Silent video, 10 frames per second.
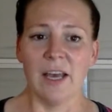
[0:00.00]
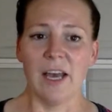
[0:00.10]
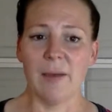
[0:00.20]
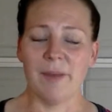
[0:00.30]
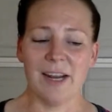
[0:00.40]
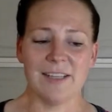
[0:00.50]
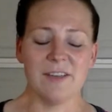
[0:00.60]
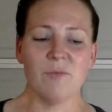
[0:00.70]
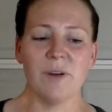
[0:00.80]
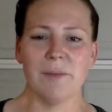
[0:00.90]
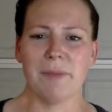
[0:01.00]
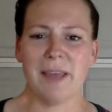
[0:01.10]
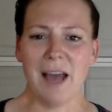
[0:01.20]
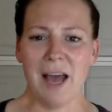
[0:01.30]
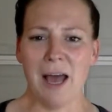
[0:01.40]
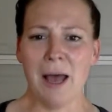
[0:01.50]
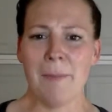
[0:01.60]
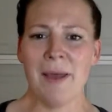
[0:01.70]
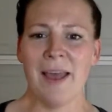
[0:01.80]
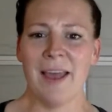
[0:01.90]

And I didn't want to become